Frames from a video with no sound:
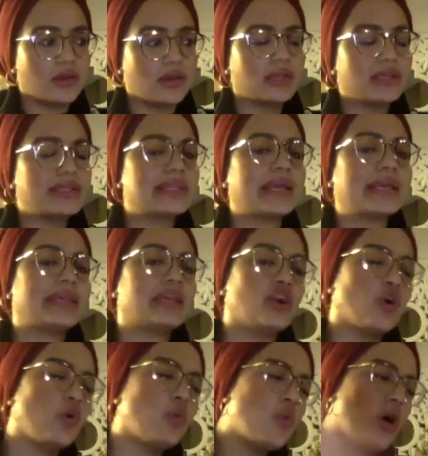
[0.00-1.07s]
He's like,
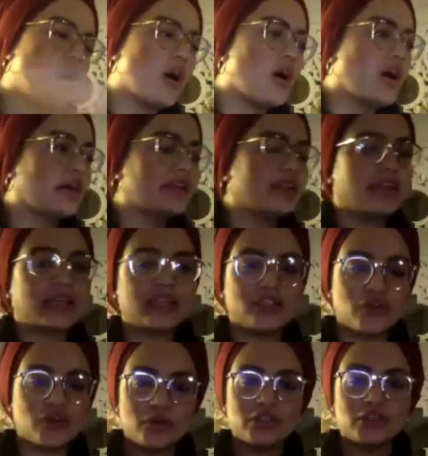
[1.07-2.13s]
go on. Like, you
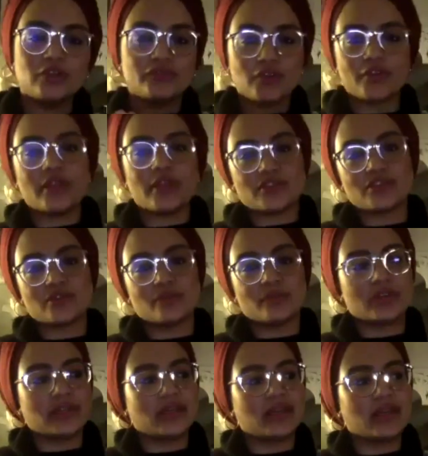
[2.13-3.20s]
know, when you've done that to
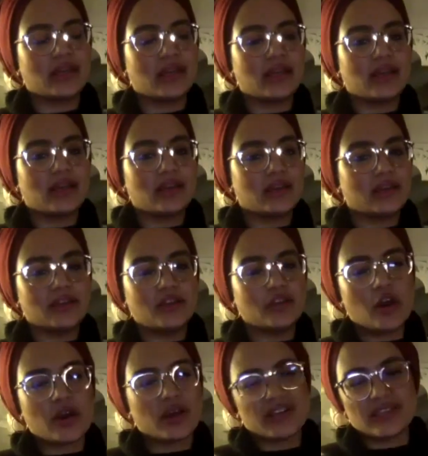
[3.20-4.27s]
somebody, you're
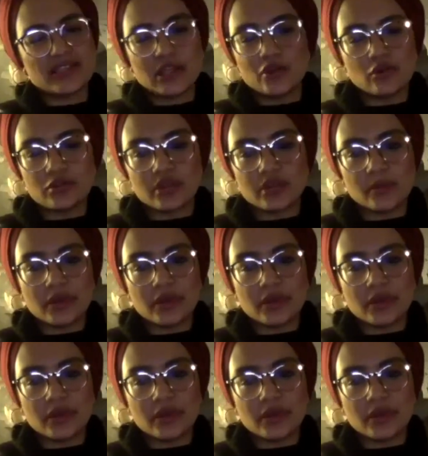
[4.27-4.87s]
not going to say no to them.